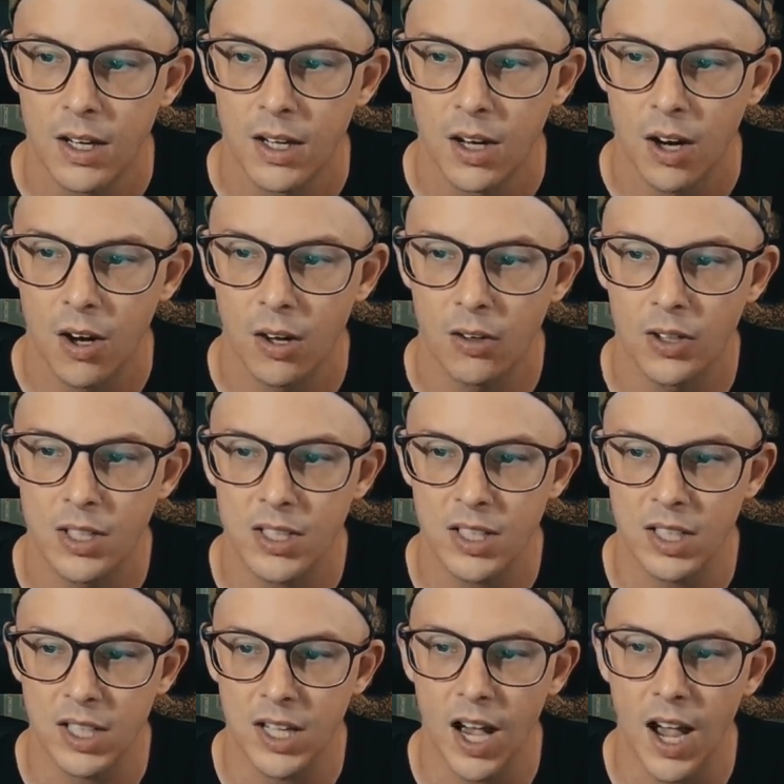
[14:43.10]
All these
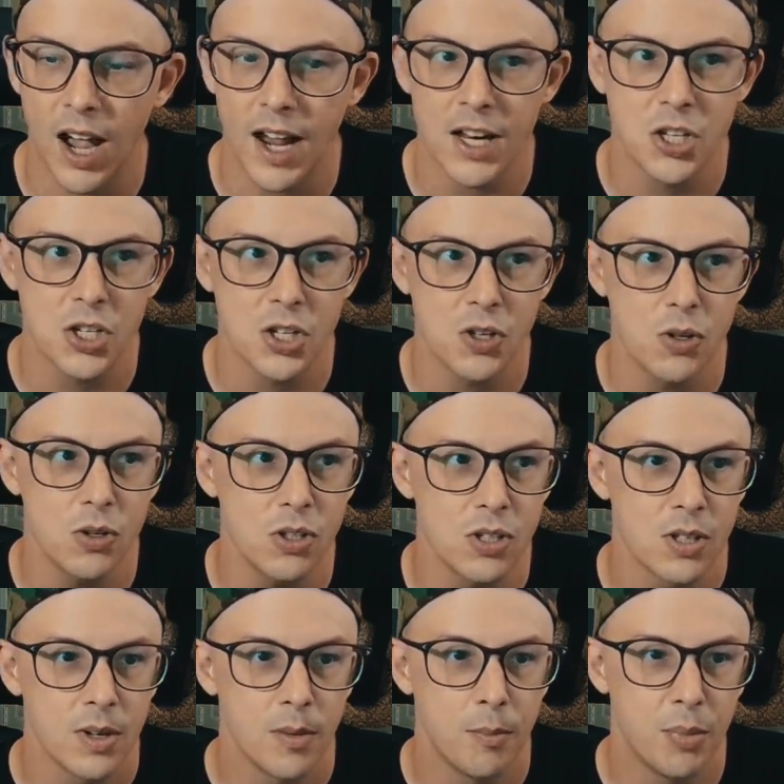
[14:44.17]
like kaijus,
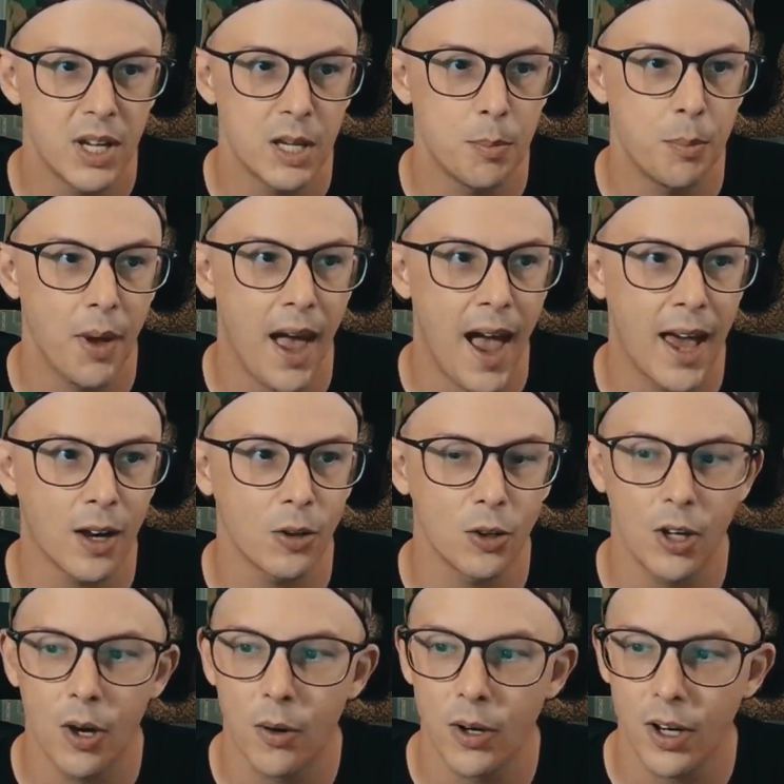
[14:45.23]
big battle
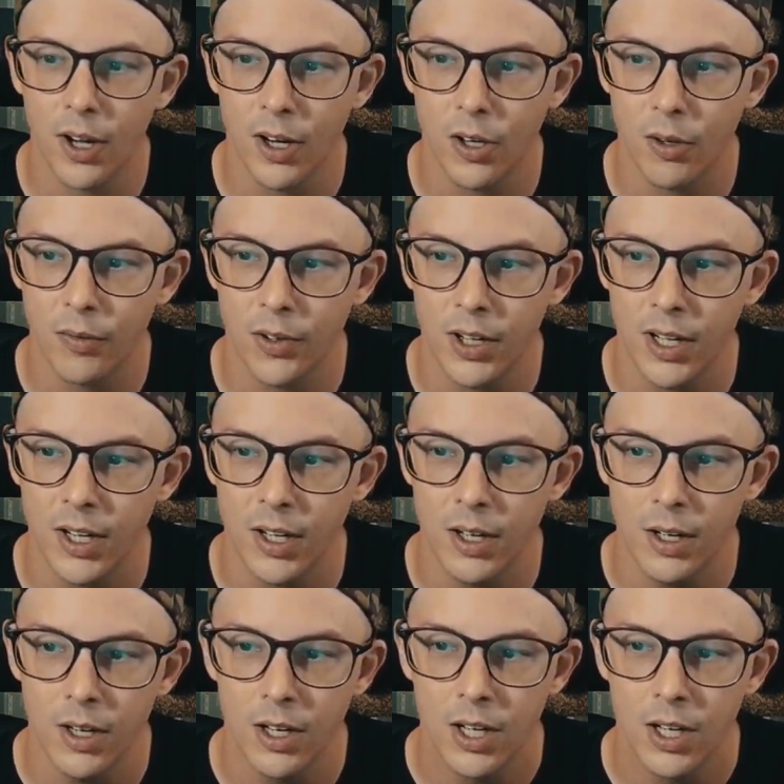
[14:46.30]
going on over here.